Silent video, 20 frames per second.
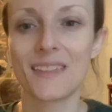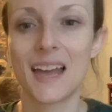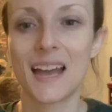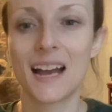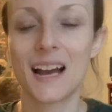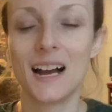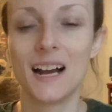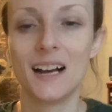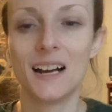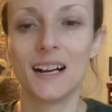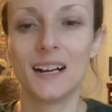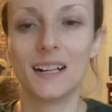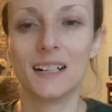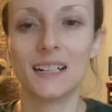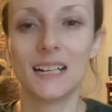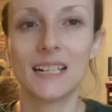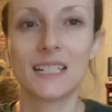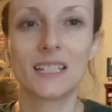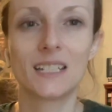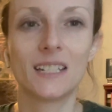
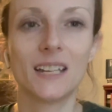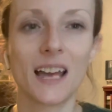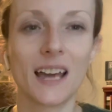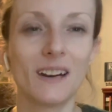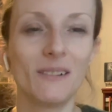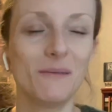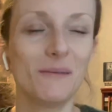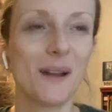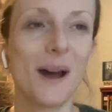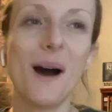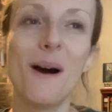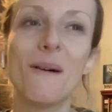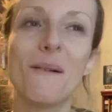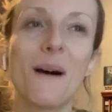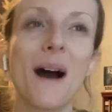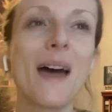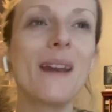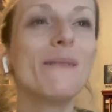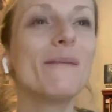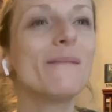I don't know.
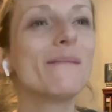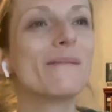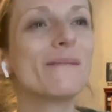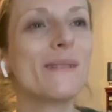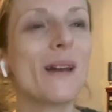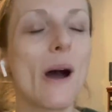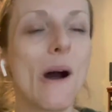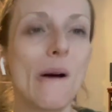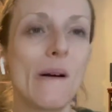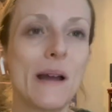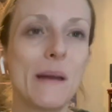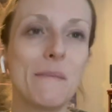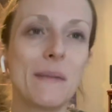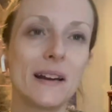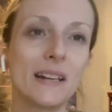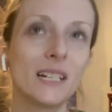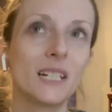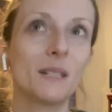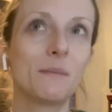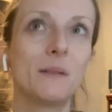It
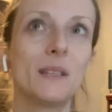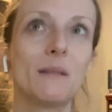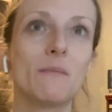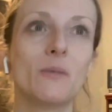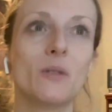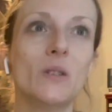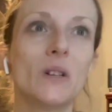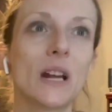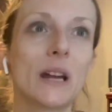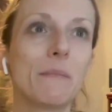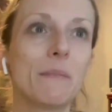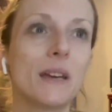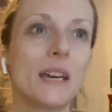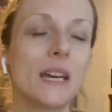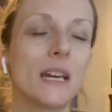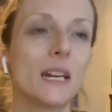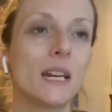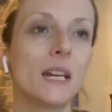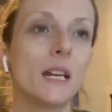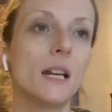might just be the mood I'm
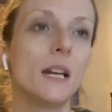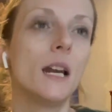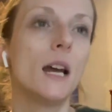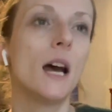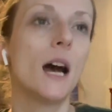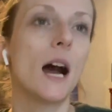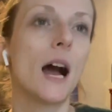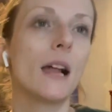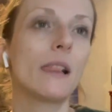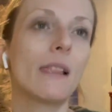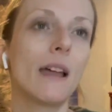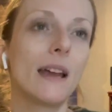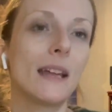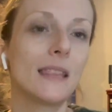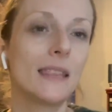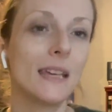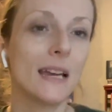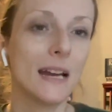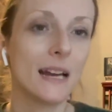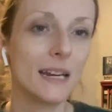in. I
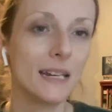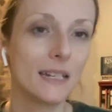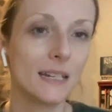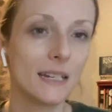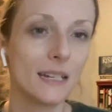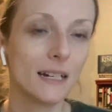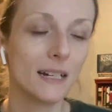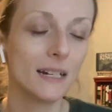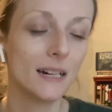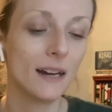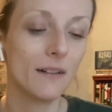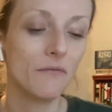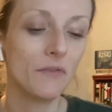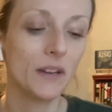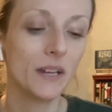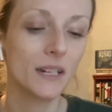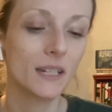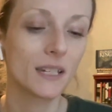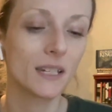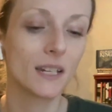like the idea of
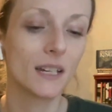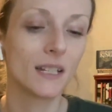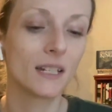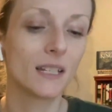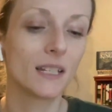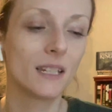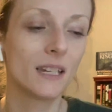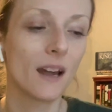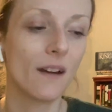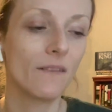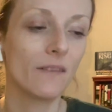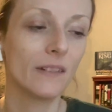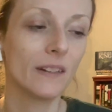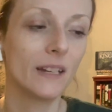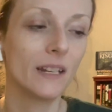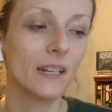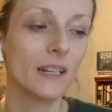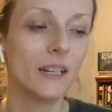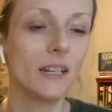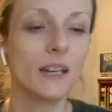it. I think it's
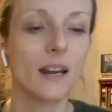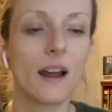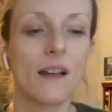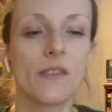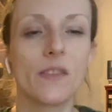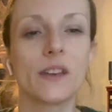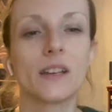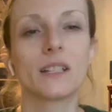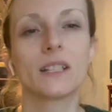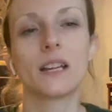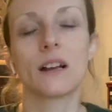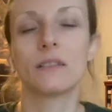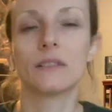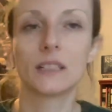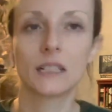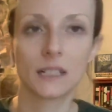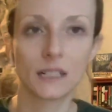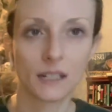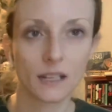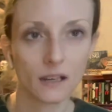definitely
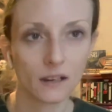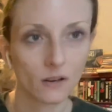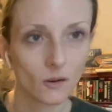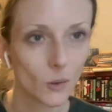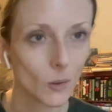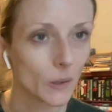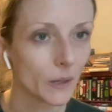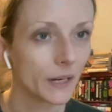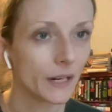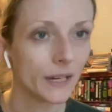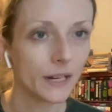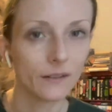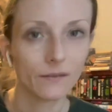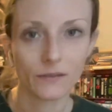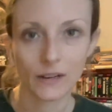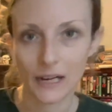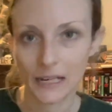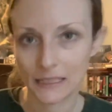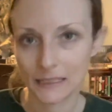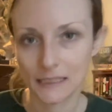gonna get gory and
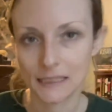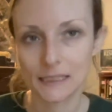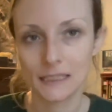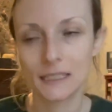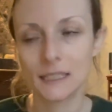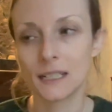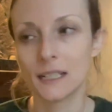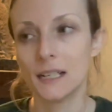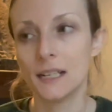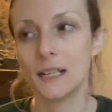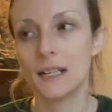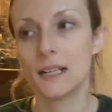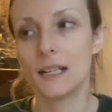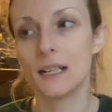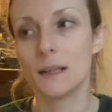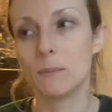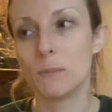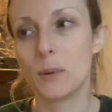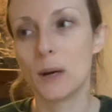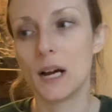violent,
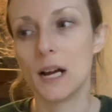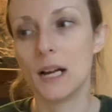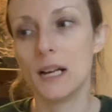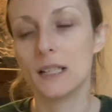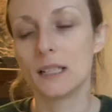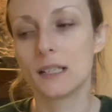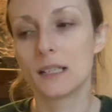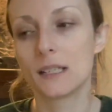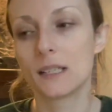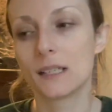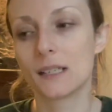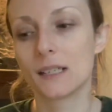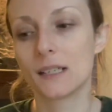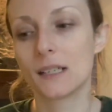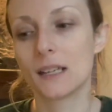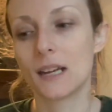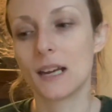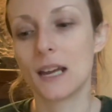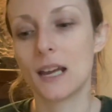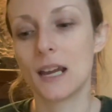but
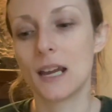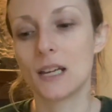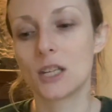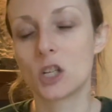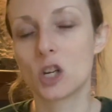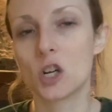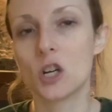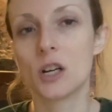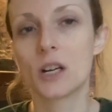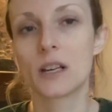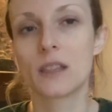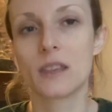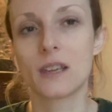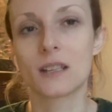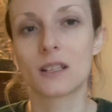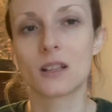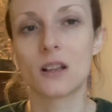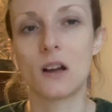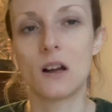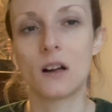it took
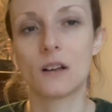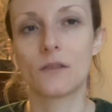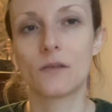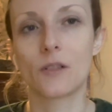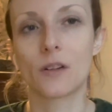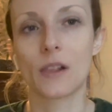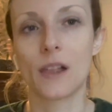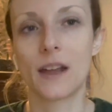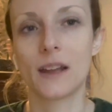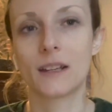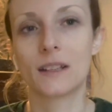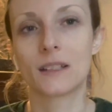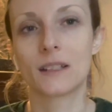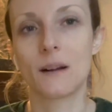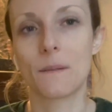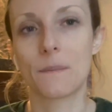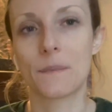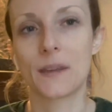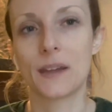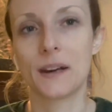this long for like
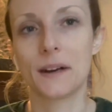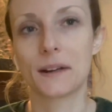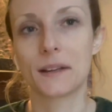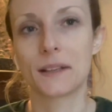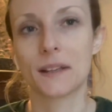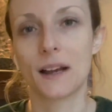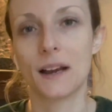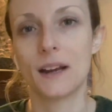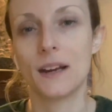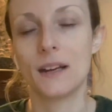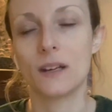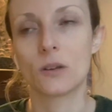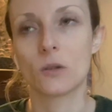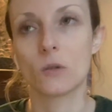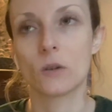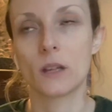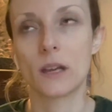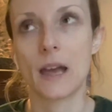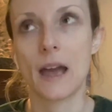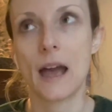something exciting to
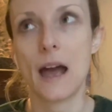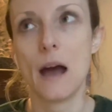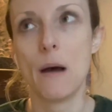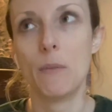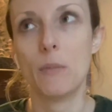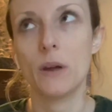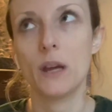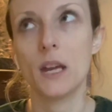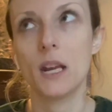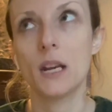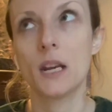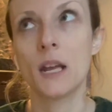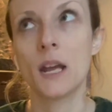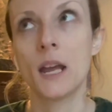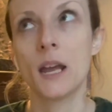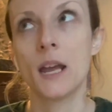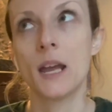really happen.